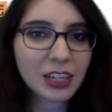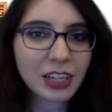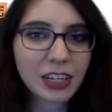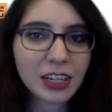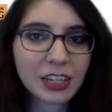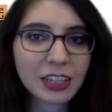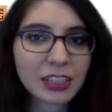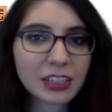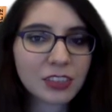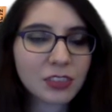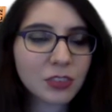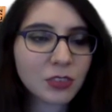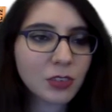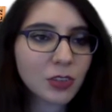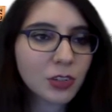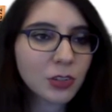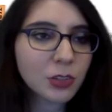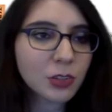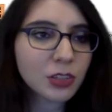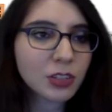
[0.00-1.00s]
I can
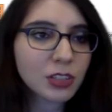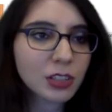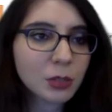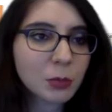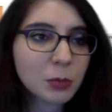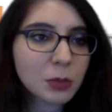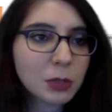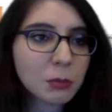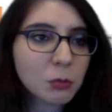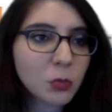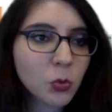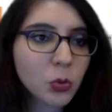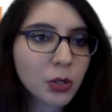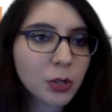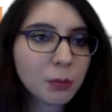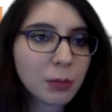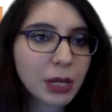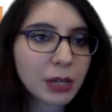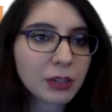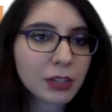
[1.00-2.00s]
learn a little bit more
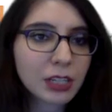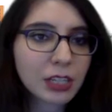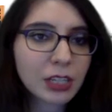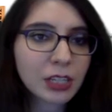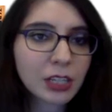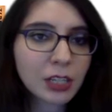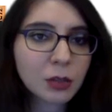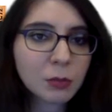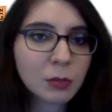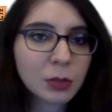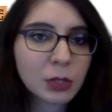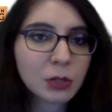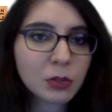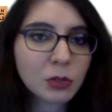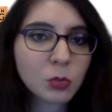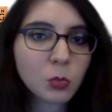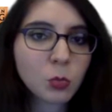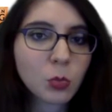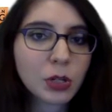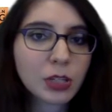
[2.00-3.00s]
about him
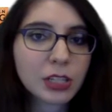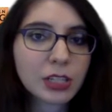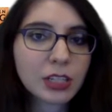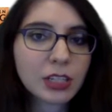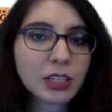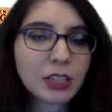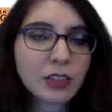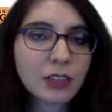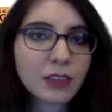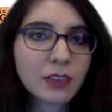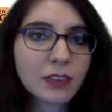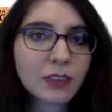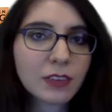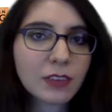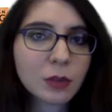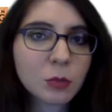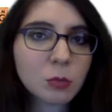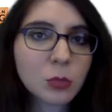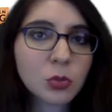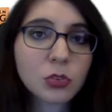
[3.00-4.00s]
and what his
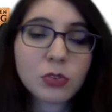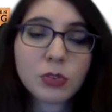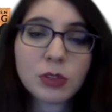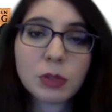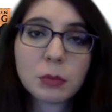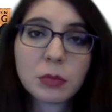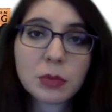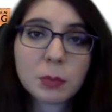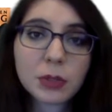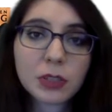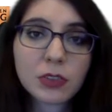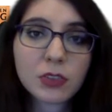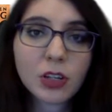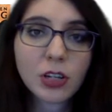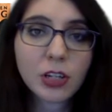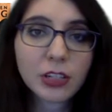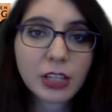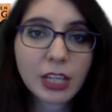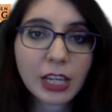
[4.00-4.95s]
most famous books are.